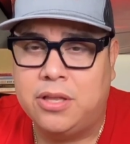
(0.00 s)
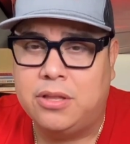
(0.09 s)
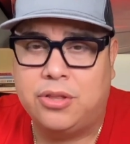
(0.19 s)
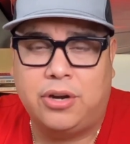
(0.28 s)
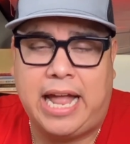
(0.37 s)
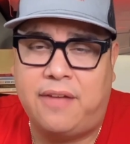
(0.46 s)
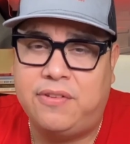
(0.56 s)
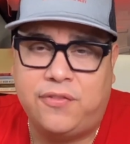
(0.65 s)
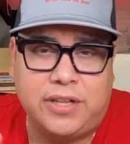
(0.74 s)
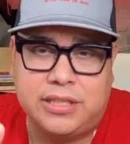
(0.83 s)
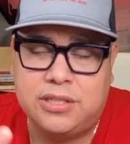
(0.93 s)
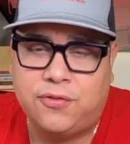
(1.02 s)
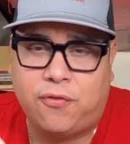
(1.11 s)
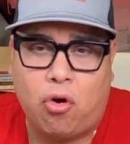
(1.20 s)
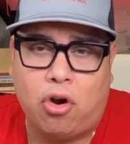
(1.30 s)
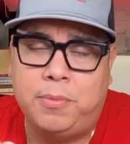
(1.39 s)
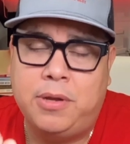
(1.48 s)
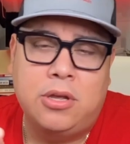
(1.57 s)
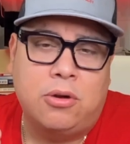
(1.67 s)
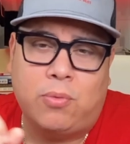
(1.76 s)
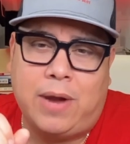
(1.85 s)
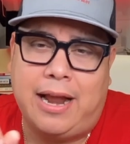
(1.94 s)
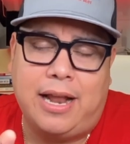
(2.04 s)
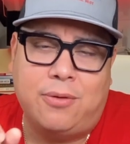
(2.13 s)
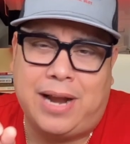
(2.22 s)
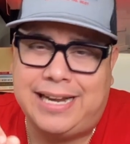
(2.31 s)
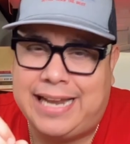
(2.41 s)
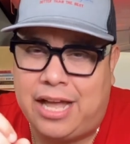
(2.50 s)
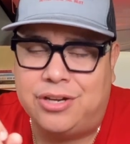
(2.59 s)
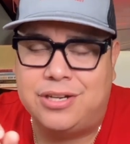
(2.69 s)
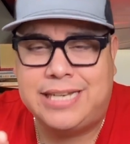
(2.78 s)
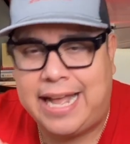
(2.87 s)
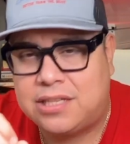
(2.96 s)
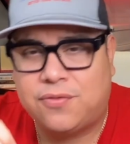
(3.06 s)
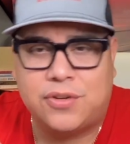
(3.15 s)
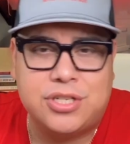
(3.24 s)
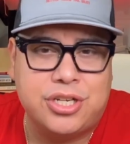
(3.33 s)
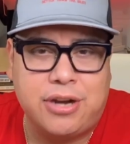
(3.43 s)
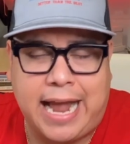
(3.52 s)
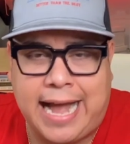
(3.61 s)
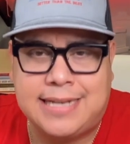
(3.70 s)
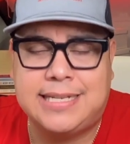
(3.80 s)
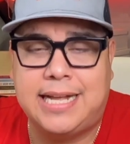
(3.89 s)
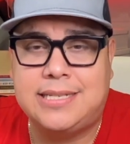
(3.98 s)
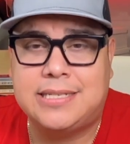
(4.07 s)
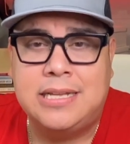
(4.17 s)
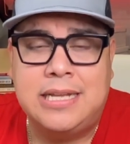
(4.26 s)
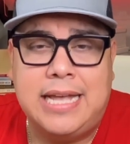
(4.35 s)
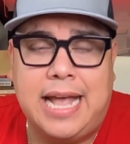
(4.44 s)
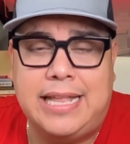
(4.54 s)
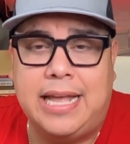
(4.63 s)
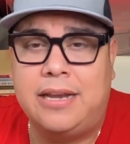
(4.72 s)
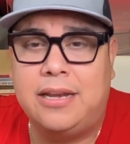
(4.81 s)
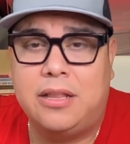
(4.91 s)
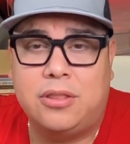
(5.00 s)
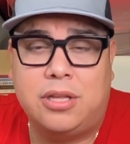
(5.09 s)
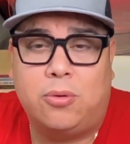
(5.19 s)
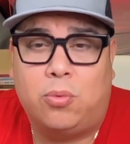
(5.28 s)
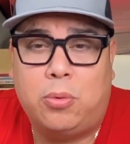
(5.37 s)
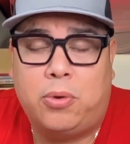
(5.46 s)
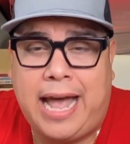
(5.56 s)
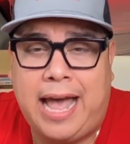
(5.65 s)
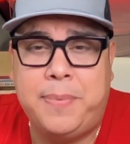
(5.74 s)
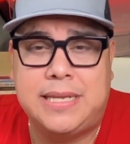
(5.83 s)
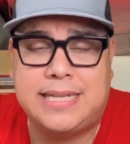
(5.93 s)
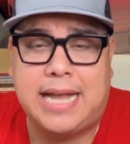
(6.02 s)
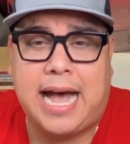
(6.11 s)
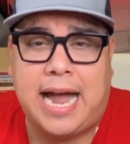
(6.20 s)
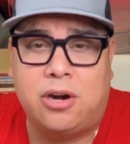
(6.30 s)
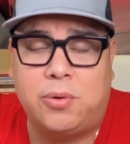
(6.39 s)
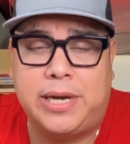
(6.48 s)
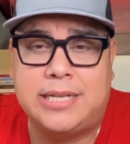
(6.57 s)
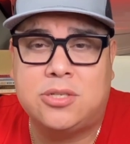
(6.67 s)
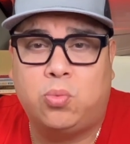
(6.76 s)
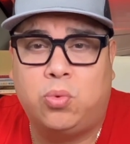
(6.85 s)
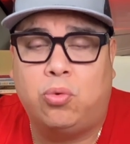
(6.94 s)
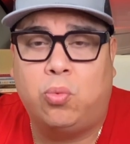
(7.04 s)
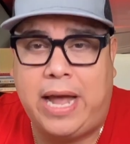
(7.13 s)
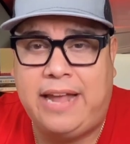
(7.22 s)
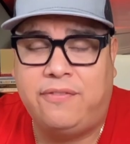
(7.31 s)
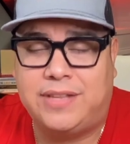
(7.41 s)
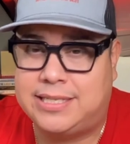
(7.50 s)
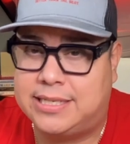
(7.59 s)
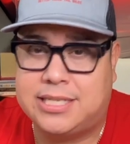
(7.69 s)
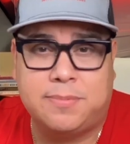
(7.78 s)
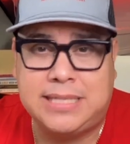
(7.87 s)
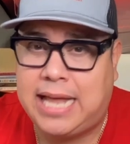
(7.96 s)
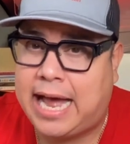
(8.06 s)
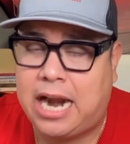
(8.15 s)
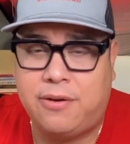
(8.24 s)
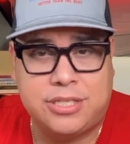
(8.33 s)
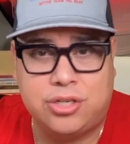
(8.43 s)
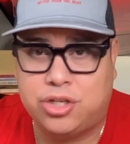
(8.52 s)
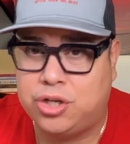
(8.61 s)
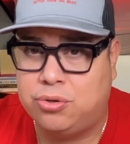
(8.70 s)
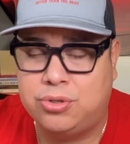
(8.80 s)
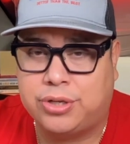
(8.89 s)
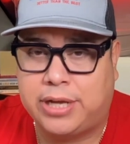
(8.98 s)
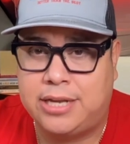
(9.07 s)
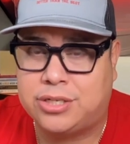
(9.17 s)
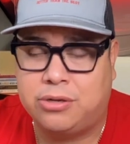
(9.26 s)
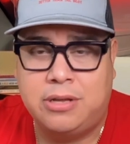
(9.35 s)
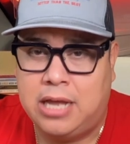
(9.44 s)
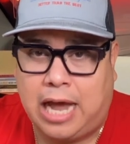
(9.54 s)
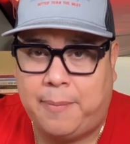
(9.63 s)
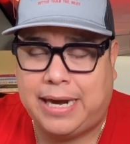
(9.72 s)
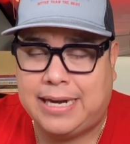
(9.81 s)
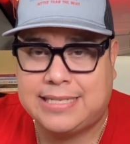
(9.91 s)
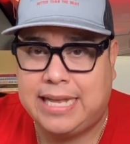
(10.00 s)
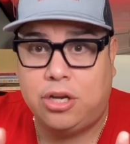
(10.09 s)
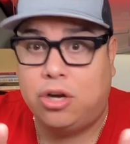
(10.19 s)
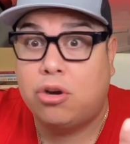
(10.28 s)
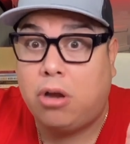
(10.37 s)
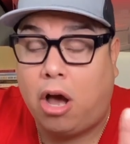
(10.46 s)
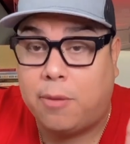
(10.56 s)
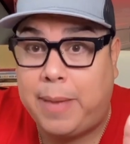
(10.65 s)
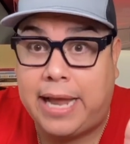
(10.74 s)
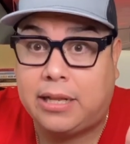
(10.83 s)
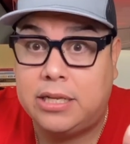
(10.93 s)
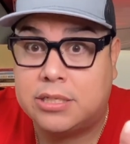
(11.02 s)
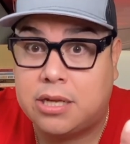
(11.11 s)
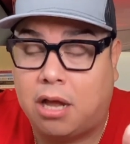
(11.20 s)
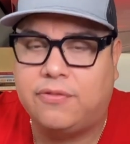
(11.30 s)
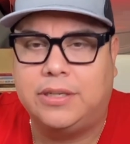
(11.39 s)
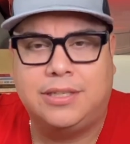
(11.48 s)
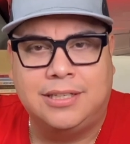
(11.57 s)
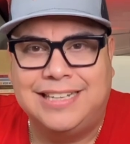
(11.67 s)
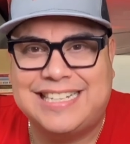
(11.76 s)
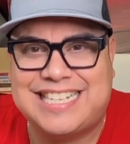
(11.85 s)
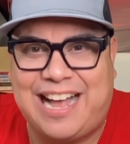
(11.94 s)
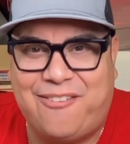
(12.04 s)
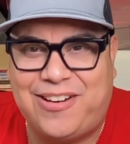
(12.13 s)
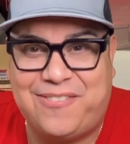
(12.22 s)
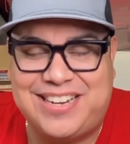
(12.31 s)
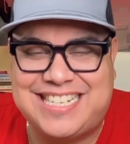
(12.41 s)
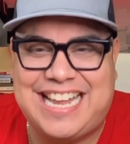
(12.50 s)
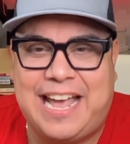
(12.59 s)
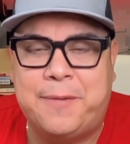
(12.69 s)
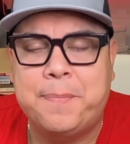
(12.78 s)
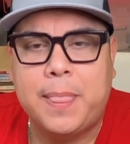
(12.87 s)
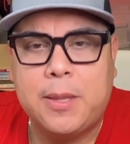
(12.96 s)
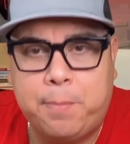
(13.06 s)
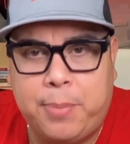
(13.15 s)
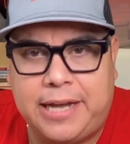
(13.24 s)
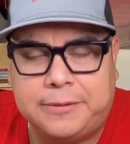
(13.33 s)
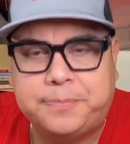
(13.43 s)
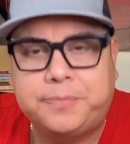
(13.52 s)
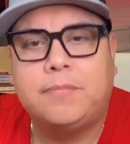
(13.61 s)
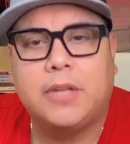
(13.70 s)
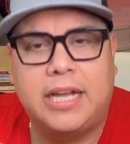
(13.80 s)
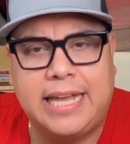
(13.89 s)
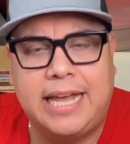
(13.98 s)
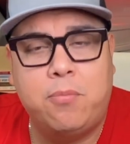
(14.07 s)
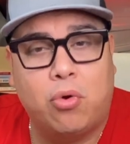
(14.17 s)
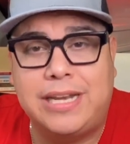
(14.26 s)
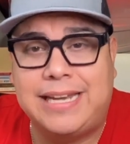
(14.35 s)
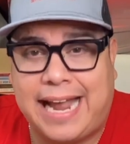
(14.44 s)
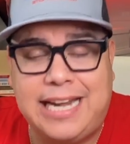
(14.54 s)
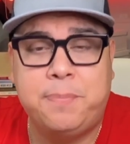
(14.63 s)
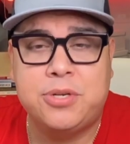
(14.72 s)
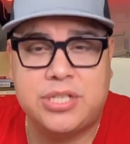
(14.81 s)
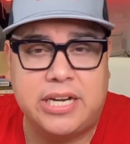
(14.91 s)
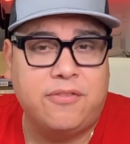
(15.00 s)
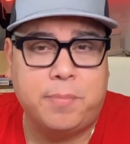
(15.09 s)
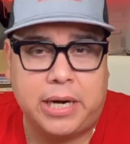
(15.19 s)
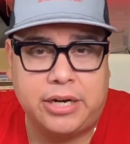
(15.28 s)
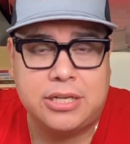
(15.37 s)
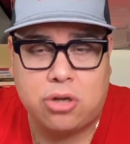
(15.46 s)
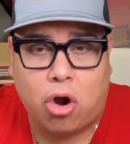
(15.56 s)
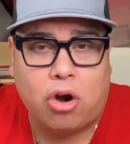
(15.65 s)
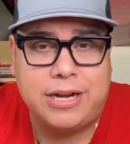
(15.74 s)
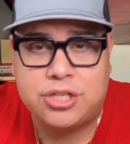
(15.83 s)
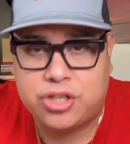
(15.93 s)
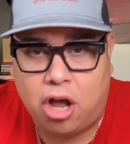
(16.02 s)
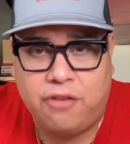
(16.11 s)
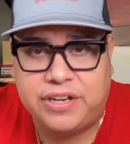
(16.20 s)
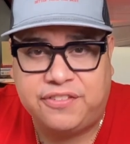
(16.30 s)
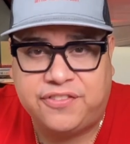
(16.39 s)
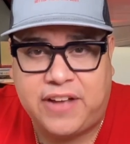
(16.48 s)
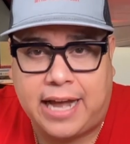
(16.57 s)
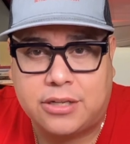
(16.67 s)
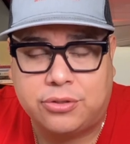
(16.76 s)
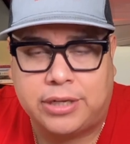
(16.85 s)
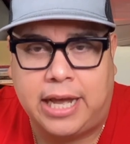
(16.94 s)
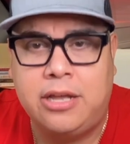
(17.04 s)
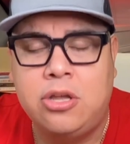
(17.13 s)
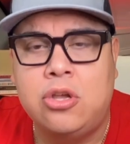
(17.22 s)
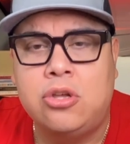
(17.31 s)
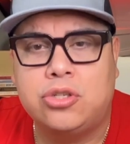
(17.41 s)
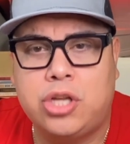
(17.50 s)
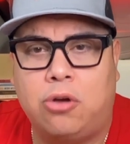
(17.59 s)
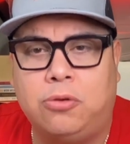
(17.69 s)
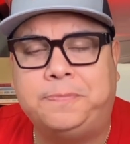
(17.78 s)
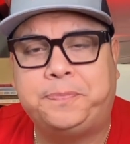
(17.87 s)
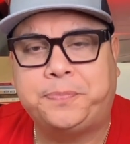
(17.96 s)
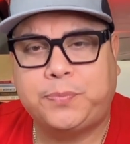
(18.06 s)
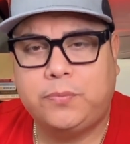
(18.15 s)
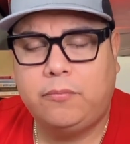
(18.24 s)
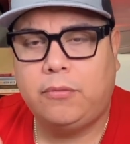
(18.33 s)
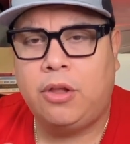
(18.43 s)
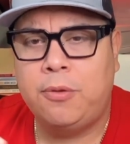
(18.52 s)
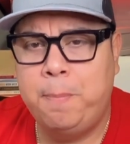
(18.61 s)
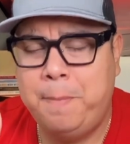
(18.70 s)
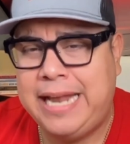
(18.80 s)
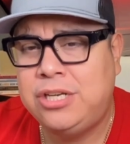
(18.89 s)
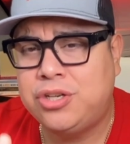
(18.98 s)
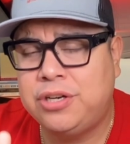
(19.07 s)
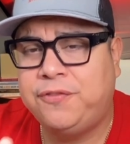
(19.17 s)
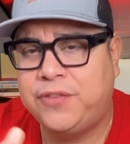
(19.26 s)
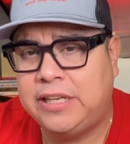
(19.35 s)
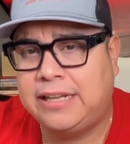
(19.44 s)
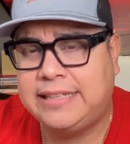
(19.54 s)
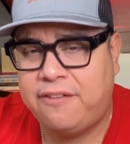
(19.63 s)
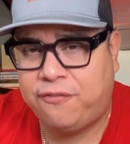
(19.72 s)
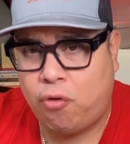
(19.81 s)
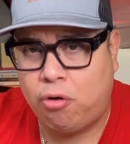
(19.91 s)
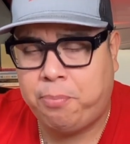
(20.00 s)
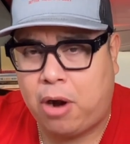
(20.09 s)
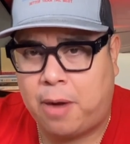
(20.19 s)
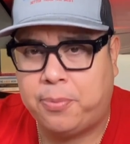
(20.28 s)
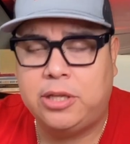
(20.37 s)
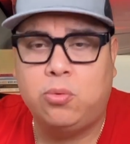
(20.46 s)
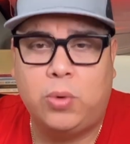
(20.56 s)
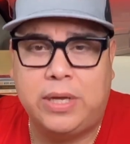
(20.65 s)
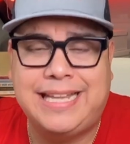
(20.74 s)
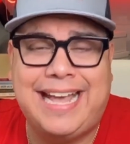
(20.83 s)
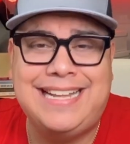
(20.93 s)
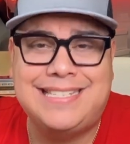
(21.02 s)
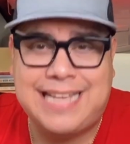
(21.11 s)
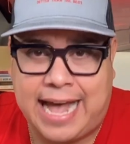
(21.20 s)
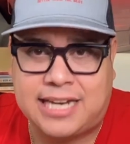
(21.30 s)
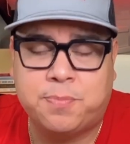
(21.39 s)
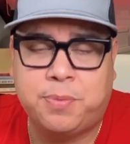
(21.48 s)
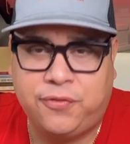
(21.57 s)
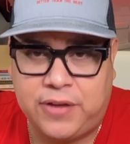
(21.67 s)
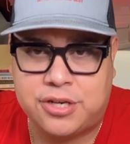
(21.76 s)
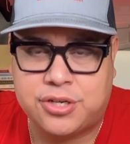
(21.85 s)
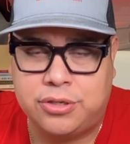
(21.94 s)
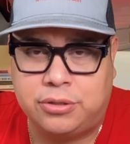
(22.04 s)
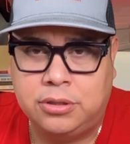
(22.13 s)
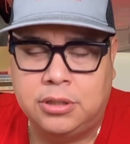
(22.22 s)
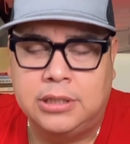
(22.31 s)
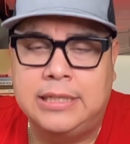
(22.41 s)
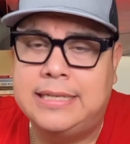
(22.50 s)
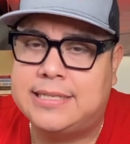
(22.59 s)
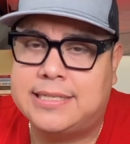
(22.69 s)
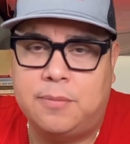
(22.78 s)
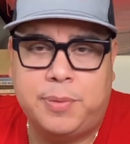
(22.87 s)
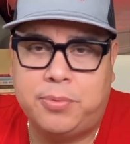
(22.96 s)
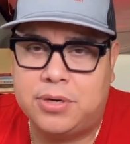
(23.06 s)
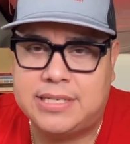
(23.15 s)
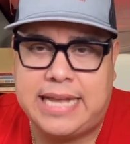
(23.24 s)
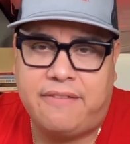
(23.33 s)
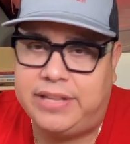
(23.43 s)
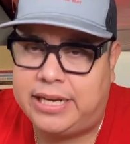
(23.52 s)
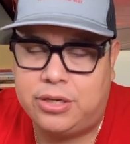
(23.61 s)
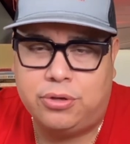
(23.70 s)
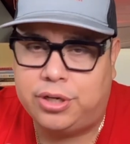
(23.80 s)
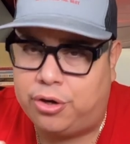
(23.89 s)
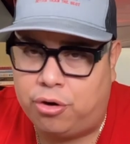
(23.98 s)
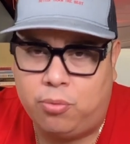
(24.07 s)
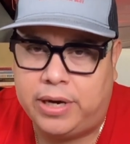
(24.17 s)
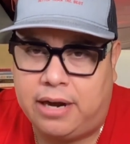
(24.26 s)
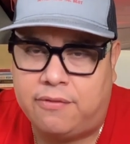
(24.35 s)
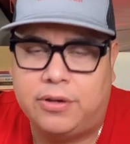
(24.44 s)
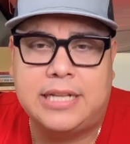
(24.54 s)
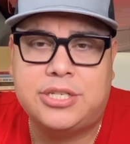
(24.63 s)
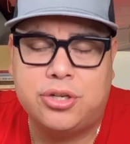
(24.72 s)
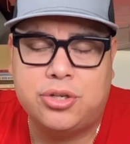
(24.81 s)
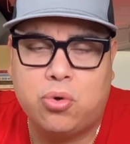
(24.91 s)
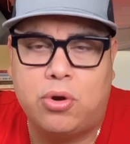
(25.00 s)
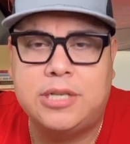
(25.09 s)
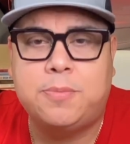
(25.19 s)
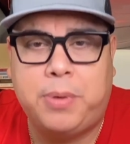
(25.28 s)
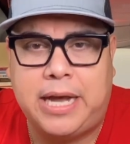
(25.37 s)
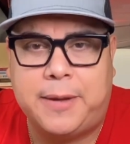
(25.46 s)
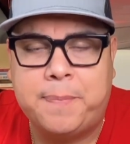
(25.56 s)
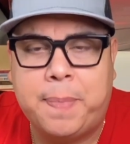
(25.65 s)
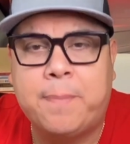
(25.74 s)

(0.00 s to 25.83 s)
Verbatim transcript: They're gonna have you fill out this form, write, write down your debts versus your assets, and then the, what will happen is the I R S will waive this. It's up to the I R S to choose, okay? So I'm not gonna say that you're automatically insolvent. It's not what I'm gonna say. But again, more than ninety percent of Americans are insolvent, in fact, okay? So make sure to fill out that form properly with a tax professional. Some people are savvy, they can do it on their own, whatever, that's your choice. But